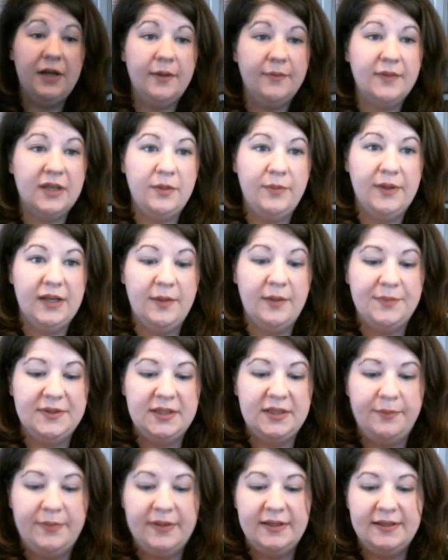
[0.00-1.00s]
I'm going to pick up at
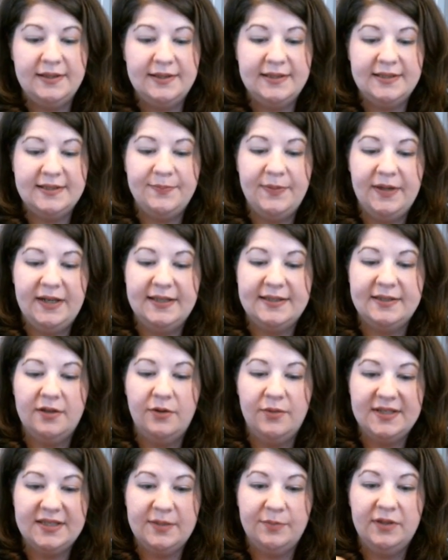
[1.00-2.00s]
the bins, but it's
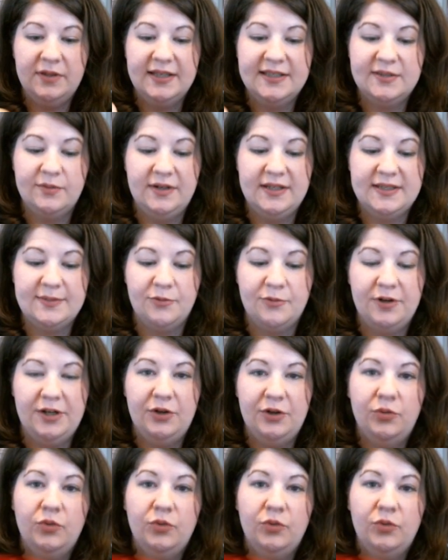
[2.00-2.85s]
always a plus when it's merino